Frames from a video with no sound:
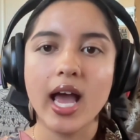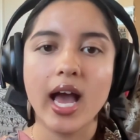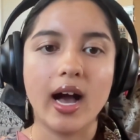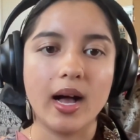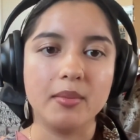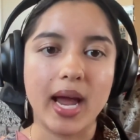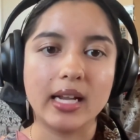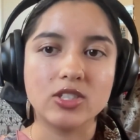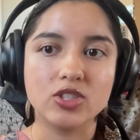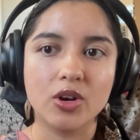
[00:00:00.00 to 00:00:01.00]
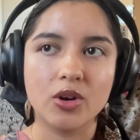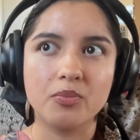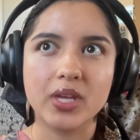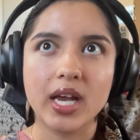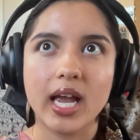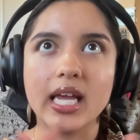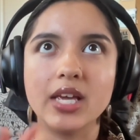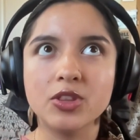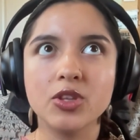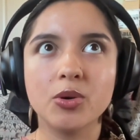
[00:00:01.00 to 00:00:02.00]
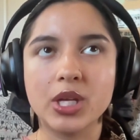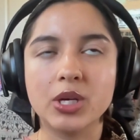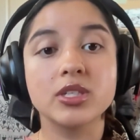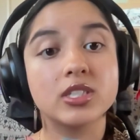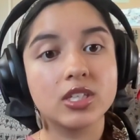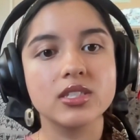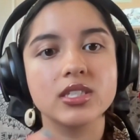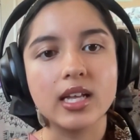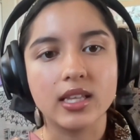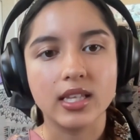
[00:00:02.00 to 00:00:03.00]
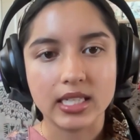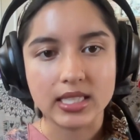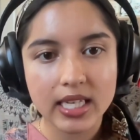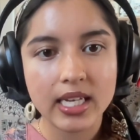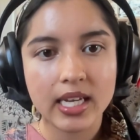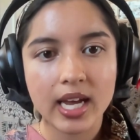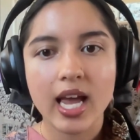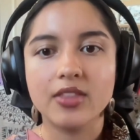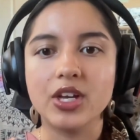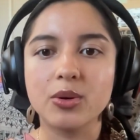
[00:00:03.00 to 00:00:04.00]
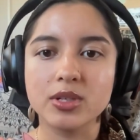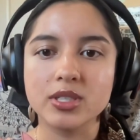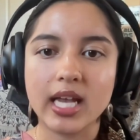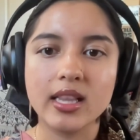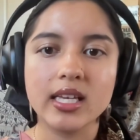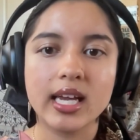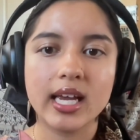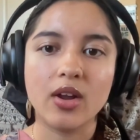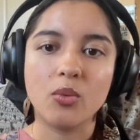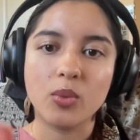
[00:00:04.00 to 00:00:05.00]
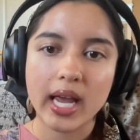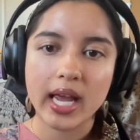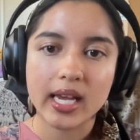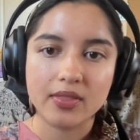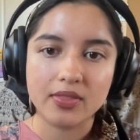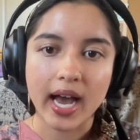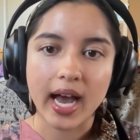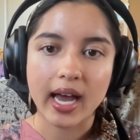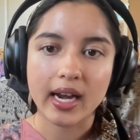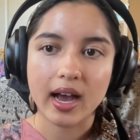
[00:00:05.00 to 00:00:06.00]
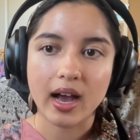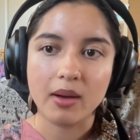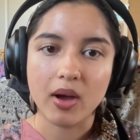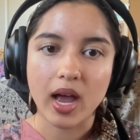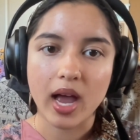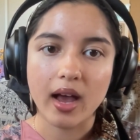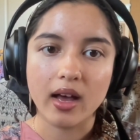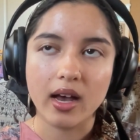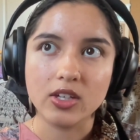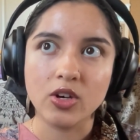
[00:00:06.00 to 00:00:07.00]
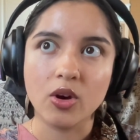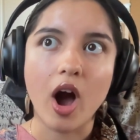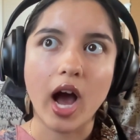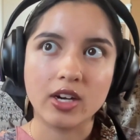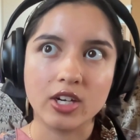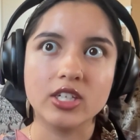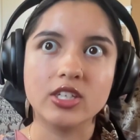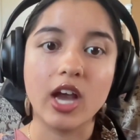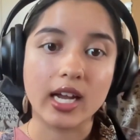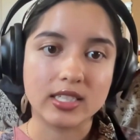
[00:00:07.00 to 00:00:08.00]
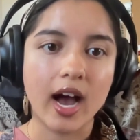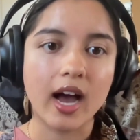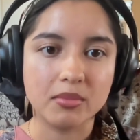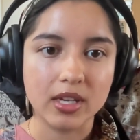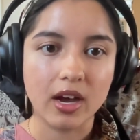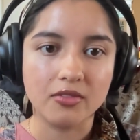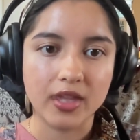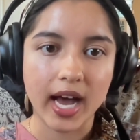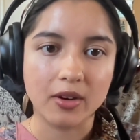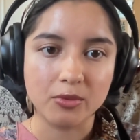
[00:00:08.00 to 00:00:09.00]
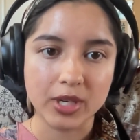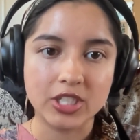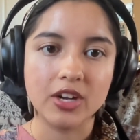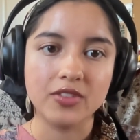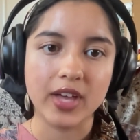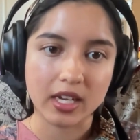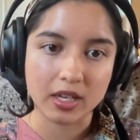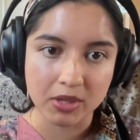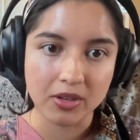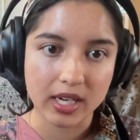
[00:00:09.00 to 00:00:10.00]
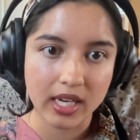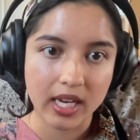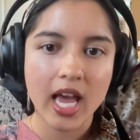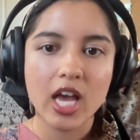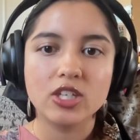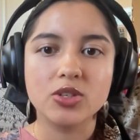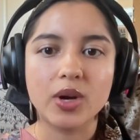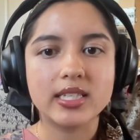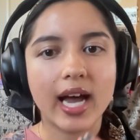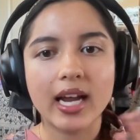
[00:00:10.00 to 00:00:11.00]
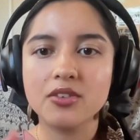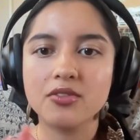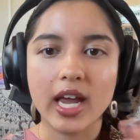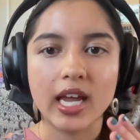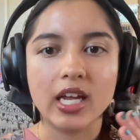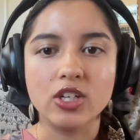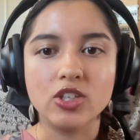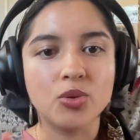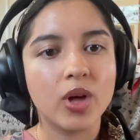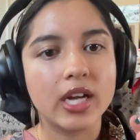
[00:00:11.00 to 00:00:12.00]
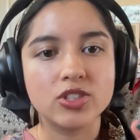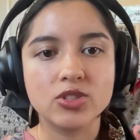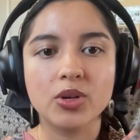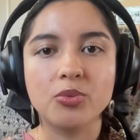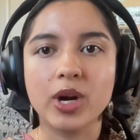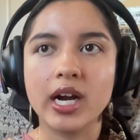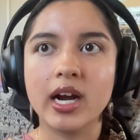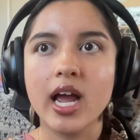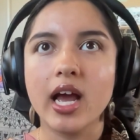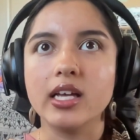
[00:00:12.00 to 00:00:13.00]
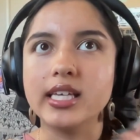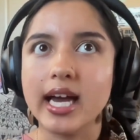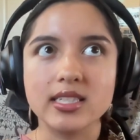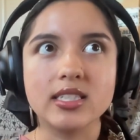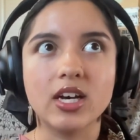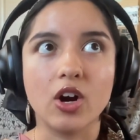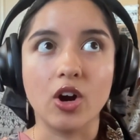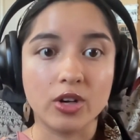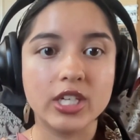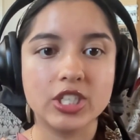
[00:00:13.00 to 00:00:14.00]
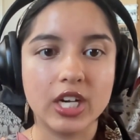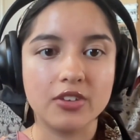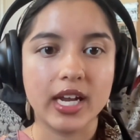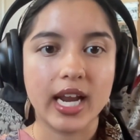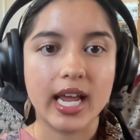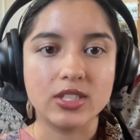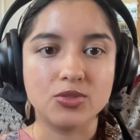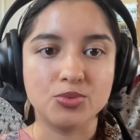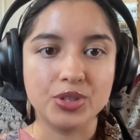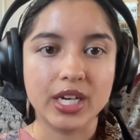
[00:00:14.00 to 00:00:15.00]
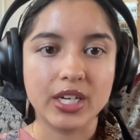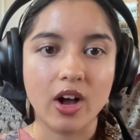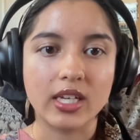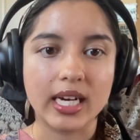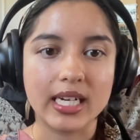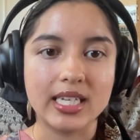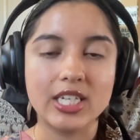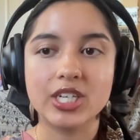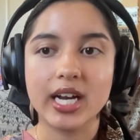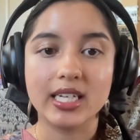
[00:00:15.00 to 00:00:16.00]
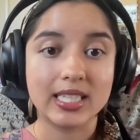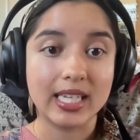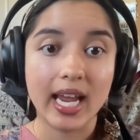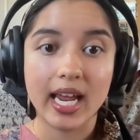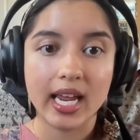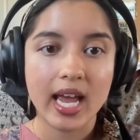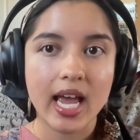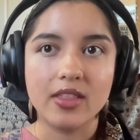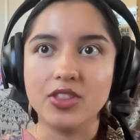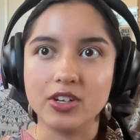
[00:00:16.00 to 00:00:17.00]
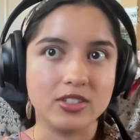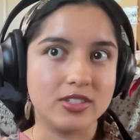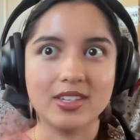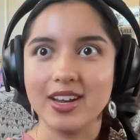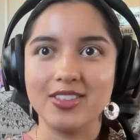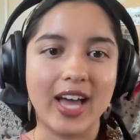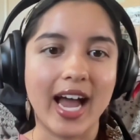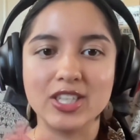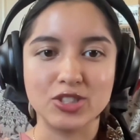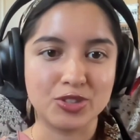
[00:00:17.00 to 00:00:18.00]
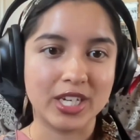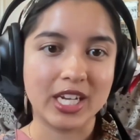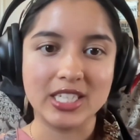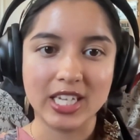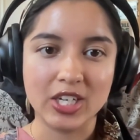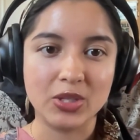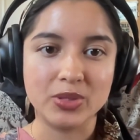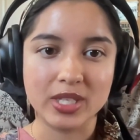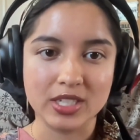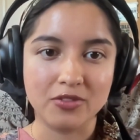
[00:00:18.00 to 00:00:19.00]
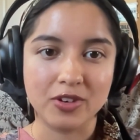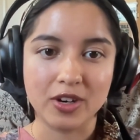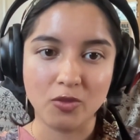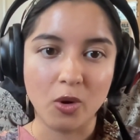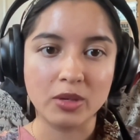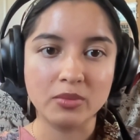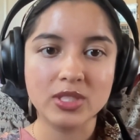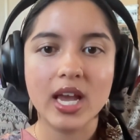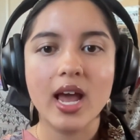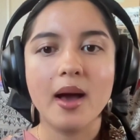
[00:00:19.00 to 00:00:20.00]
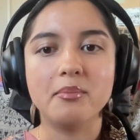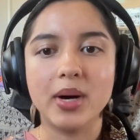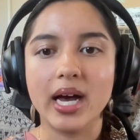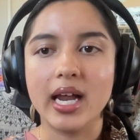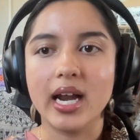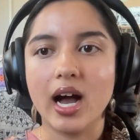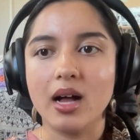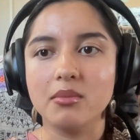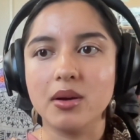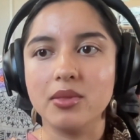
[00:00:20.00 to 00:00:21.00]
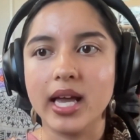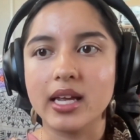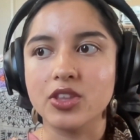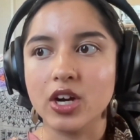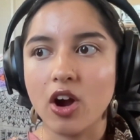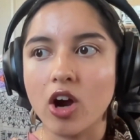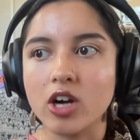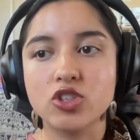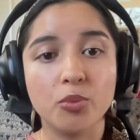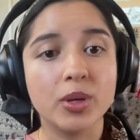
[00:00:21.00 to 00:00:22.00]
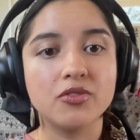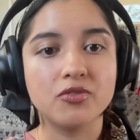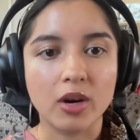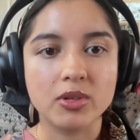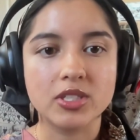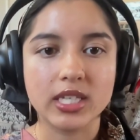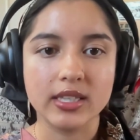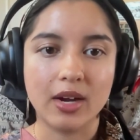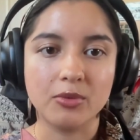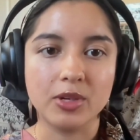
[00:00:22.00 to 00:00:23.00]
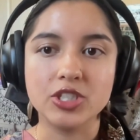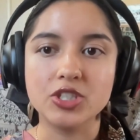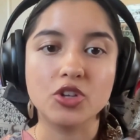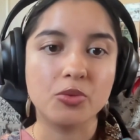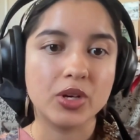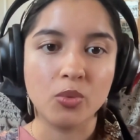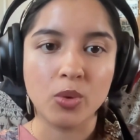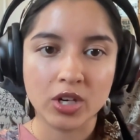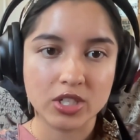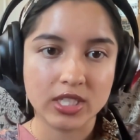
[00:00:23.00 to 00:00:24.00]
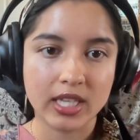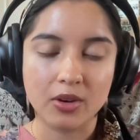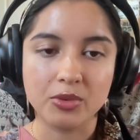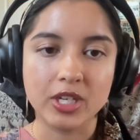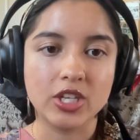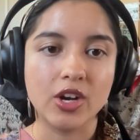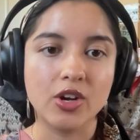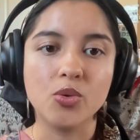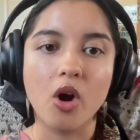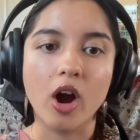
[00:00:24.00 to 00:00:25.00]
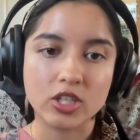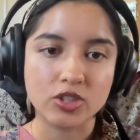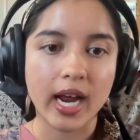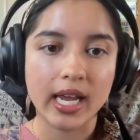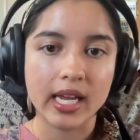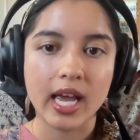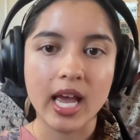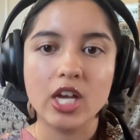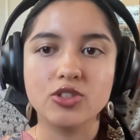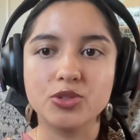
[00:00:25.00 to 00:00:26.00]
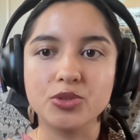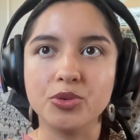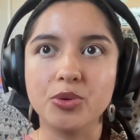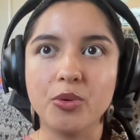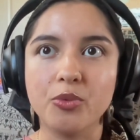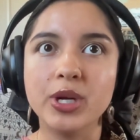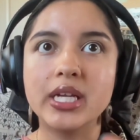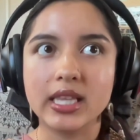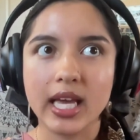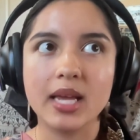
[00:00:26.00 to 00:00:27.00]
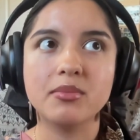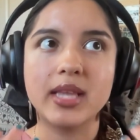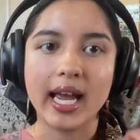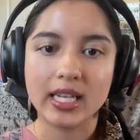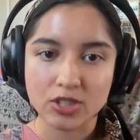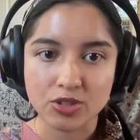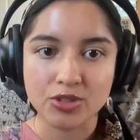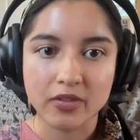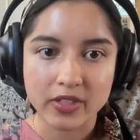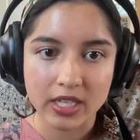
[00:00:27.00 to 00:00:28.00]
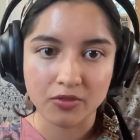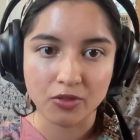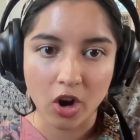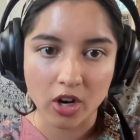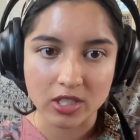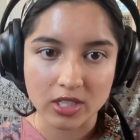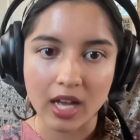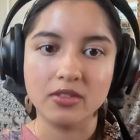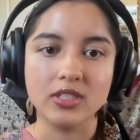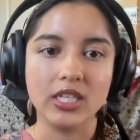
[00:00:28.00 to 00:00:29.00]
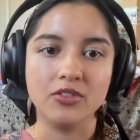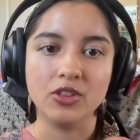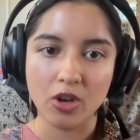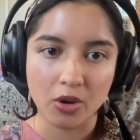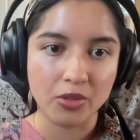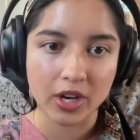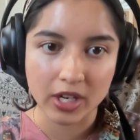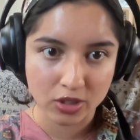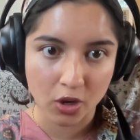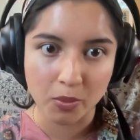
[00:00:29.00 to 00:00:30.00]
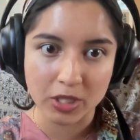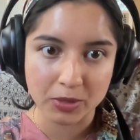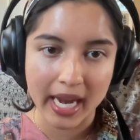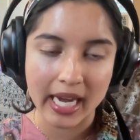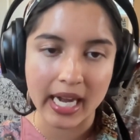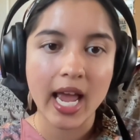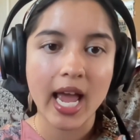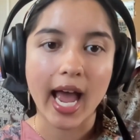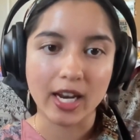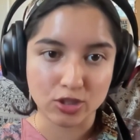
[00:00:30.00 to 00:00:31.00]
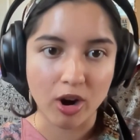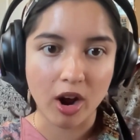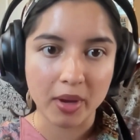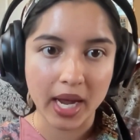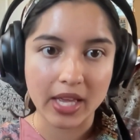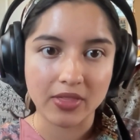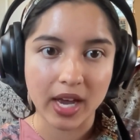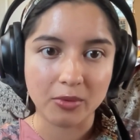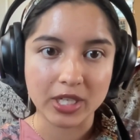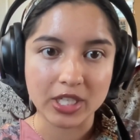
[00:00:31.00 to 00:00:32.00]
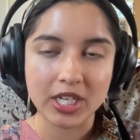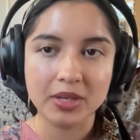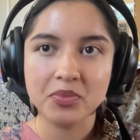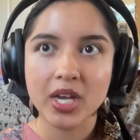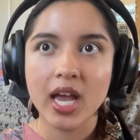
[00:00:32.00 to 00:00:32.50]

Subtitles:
And so even though they were still selling tea, they were selling it in a way that honored the autonomy of that region, of that community. So it's kind of a dual-edged sword where, yes, the origin of it is rooted in colonization, and today there's that history continues in different forms. But like there are so many farmers in that region, so many workers in that region who are trying to reclaim that history of tea for ourselves, even though there is so much pain and trauma in that region.